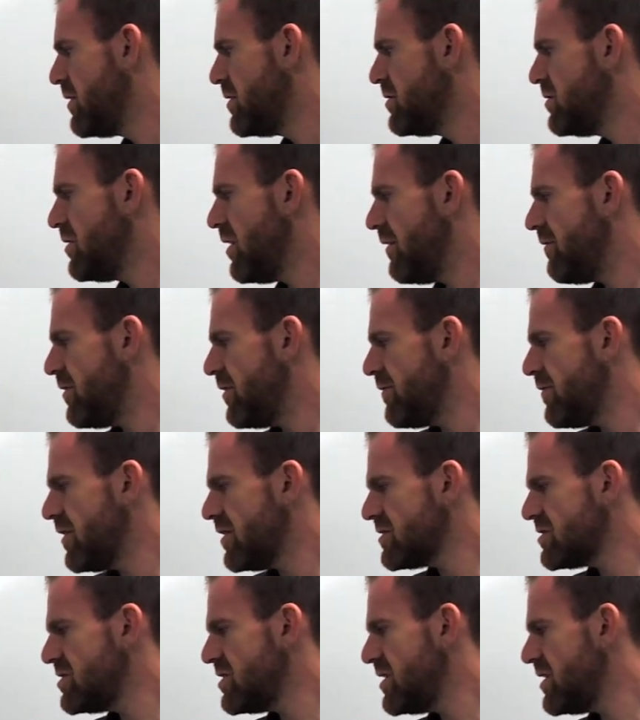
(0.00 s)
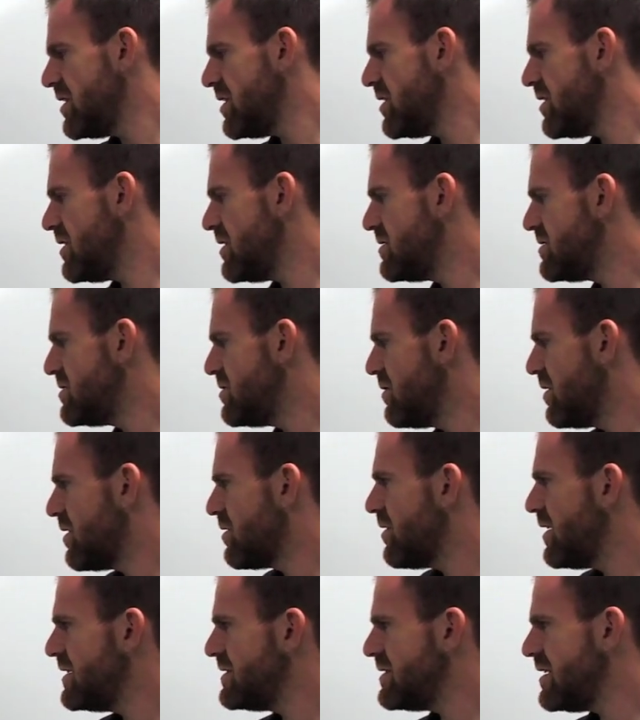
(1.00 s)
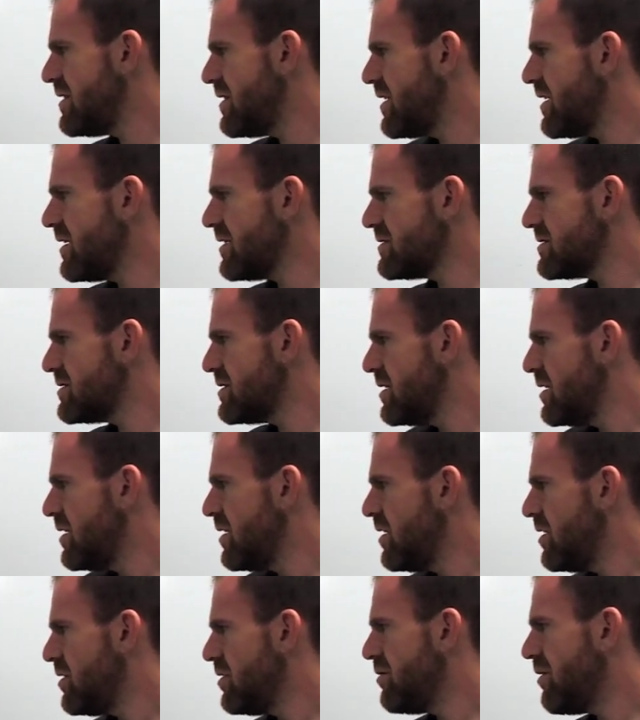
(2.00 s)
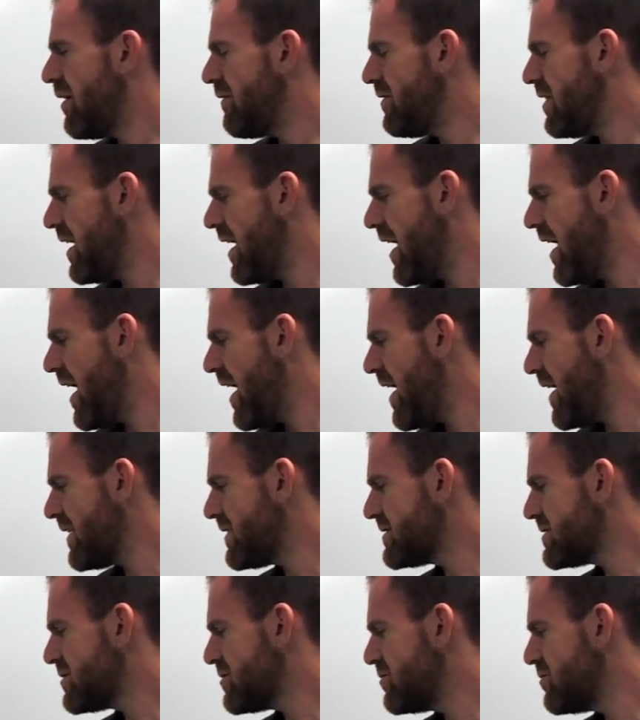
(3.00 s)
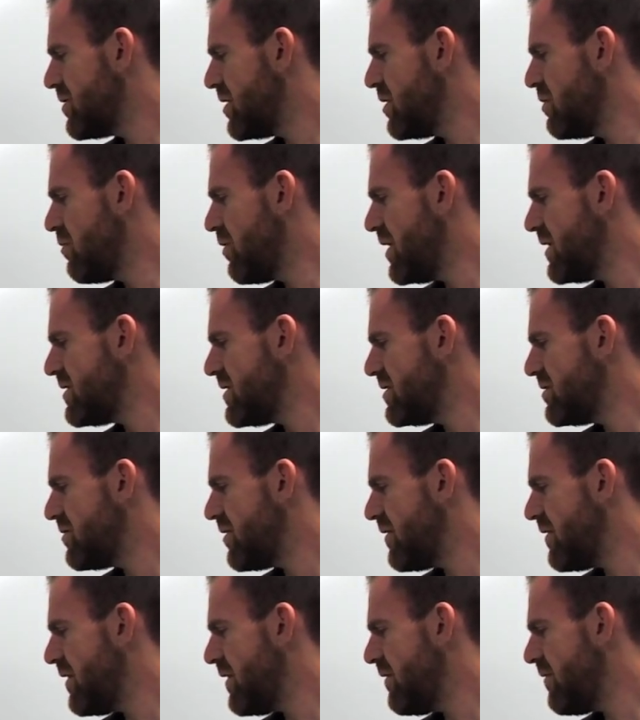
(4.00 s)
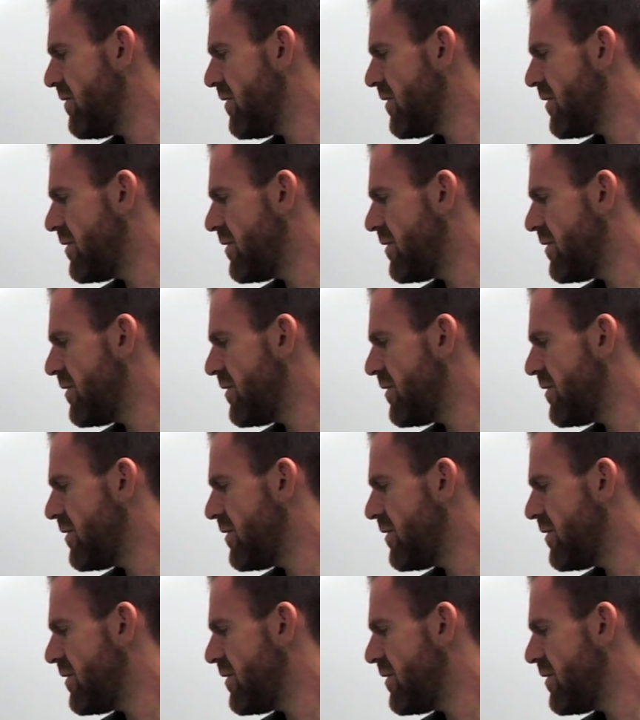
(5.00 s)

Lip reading: You have your function, it's doing crazy things. You have the x where you want the derivative.